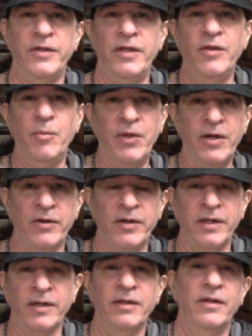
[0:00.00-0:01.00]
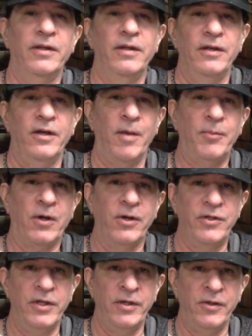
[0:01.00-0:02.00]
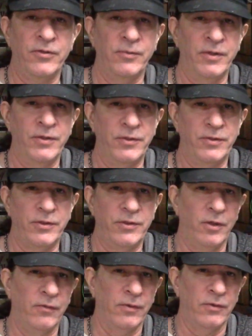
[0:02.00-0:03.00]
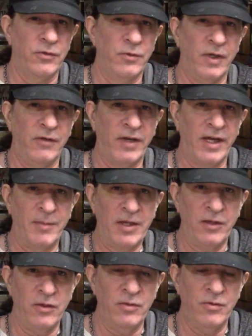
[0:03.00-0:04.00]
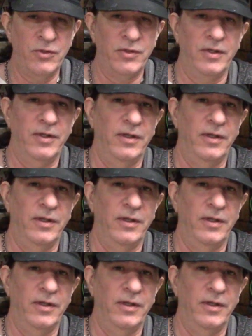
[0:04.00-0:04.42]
in the bittering. Hop Cartel's was just over 12 IBUs,